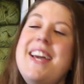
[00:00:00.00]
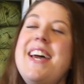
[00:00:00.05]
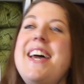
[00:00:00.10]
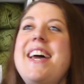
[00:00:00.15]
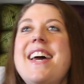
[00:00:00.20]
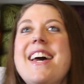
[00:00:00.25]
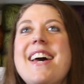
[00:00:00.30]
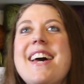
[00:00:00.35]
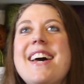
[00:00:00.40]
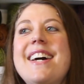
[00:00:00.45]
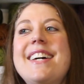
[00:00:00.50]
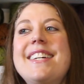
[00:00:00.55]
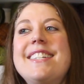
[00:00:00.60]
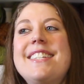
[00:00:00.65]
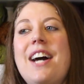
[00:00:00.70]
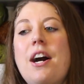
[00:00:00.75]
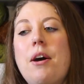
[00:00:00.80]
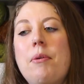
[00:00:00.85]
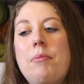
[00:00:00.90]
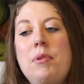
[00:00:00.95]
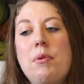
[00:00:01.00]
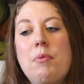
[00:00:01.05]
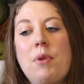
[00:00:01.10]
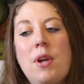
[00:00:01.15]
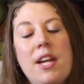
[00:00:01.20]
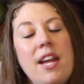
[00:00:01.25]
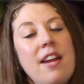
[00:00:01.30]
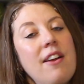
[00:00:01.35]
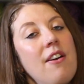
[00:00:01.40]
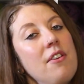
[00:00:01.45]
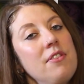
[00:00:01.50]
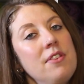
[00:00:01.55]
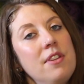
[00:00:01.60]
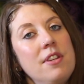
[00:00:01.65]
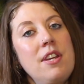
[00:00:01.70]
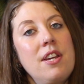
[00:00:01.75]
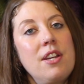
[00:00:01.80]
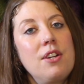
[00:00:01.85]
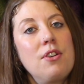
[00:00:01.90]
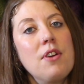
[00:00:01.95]
and I'll be working on
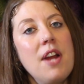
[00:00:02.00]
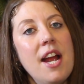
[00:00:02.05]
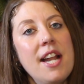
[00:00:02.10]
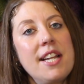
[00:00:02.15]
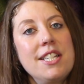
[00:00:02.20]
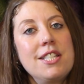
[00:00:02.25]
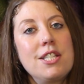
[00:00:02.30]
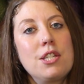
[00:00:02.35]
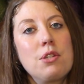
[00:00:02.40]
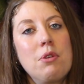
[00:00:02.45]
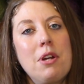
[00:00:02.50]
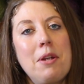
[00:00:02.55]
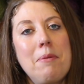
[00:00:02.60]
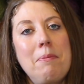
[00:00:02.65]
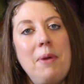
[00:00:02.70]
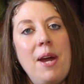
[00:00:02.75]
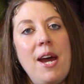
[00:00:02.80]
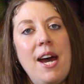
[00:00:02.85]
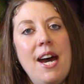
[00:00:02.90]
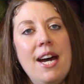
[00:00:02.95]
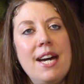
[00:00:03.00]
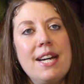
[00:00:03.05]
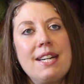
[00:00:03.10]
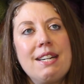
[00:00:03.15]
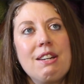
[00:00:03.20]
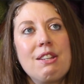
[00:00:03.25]
the granny square bag